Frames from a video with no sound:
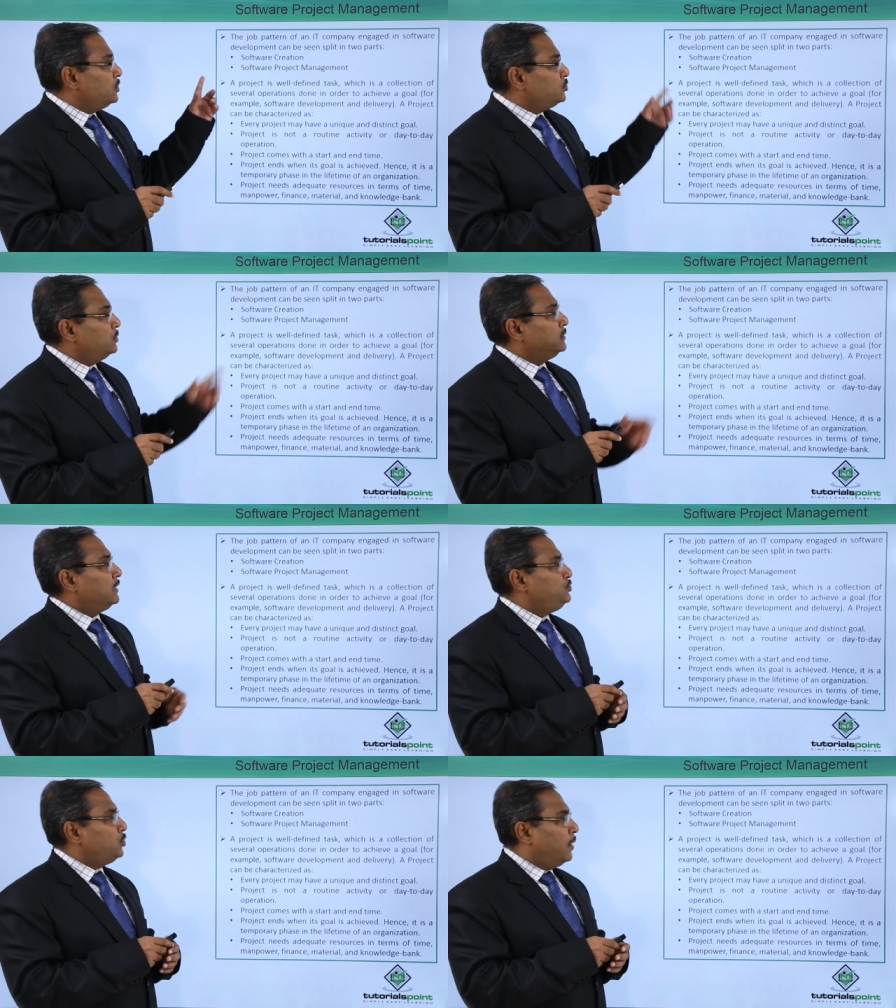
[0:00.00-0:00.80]
So
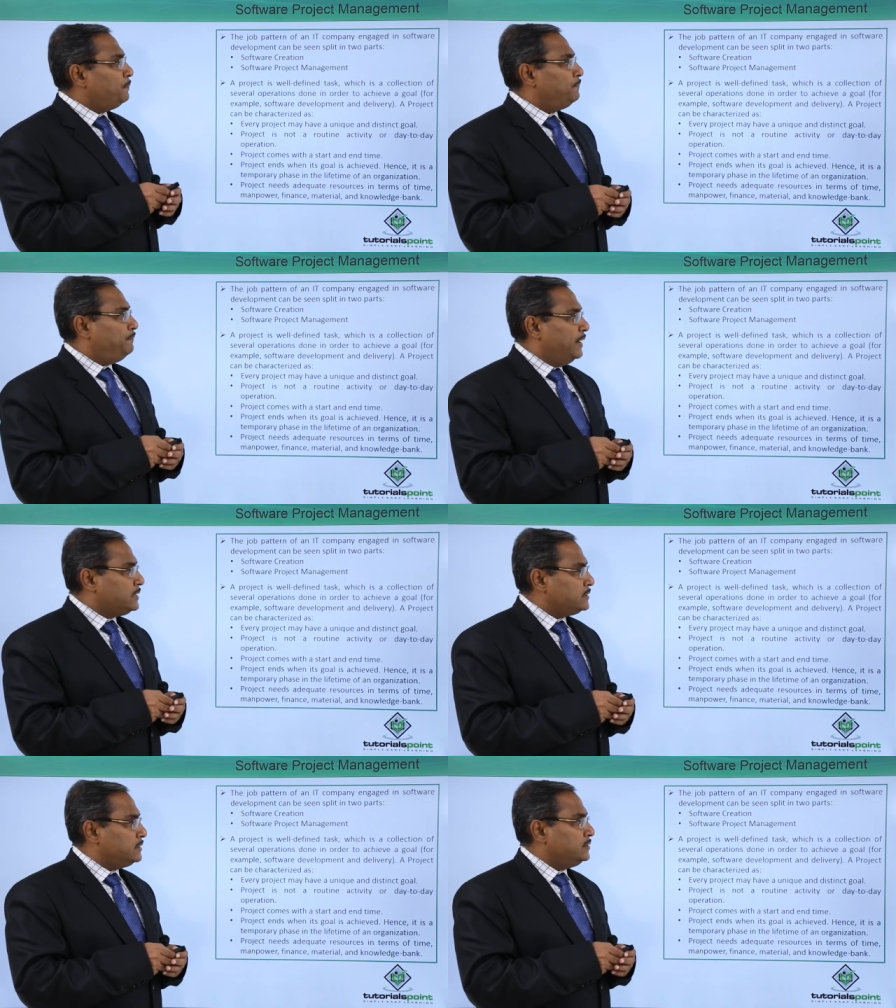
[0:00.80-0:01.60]
the job
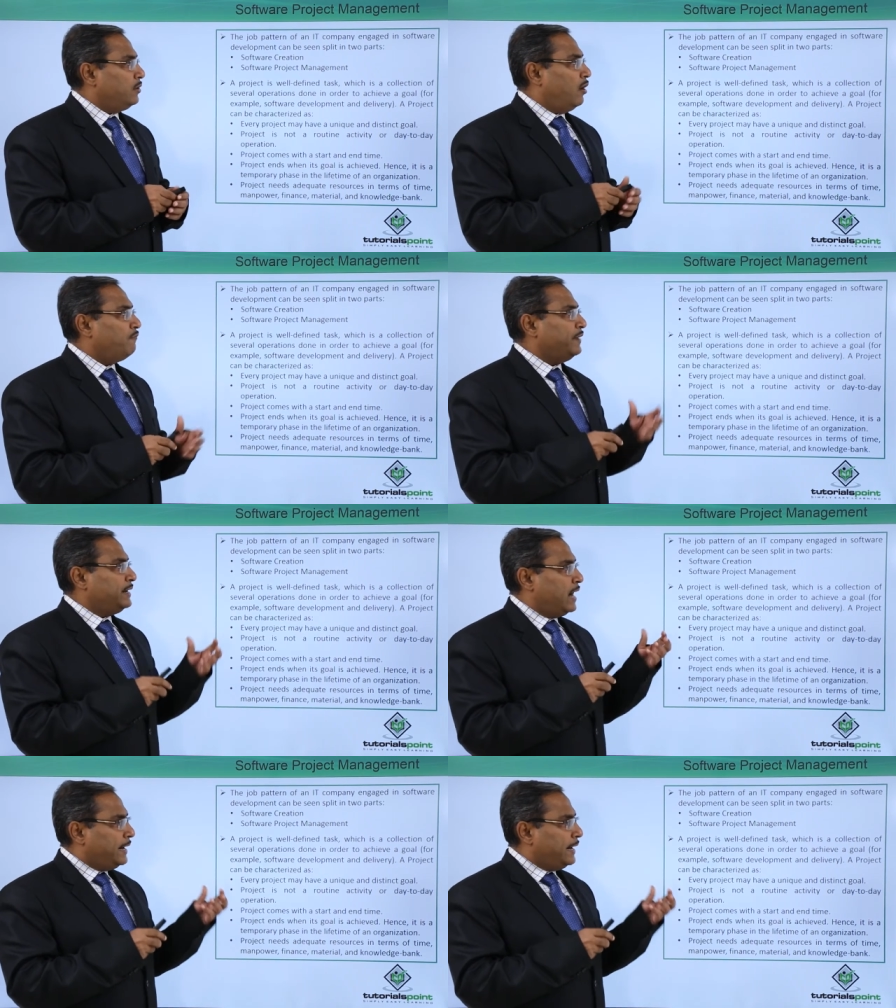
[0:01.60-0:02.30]
pattern of an